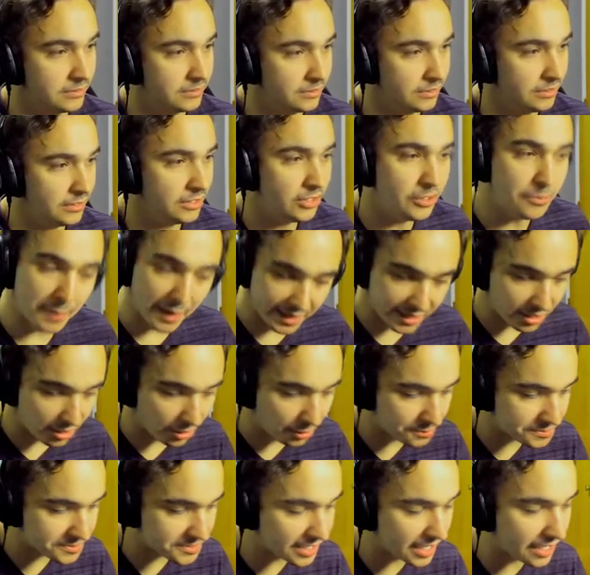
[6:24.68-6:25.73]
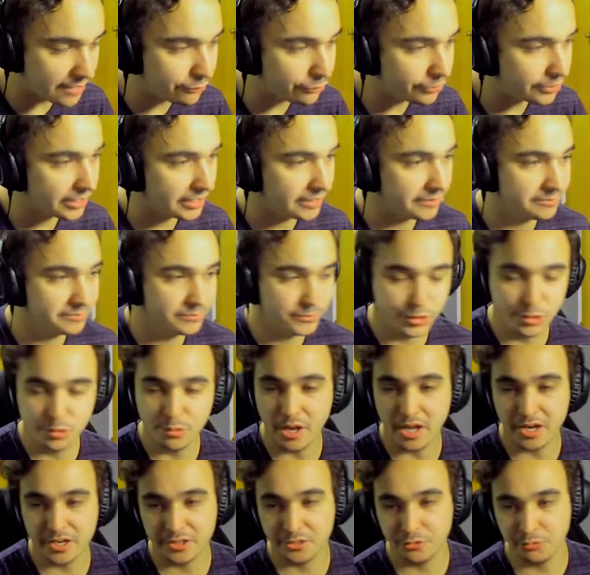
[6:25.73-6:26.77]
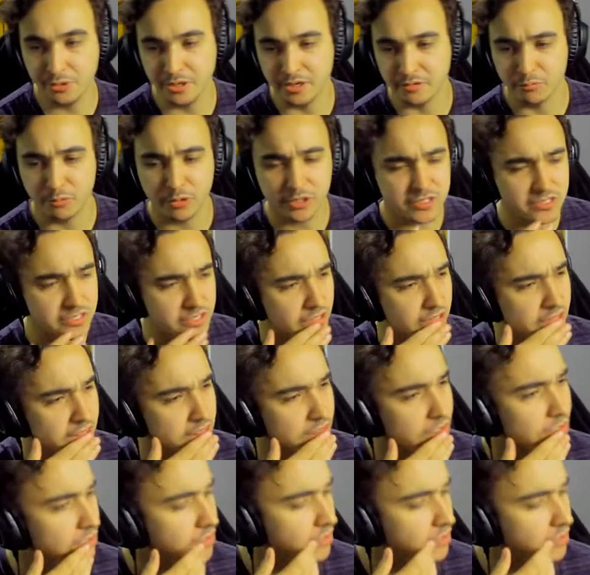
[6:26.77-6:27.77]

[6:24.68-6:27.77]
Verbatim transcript: You made it home safely. Two out of three. What's the third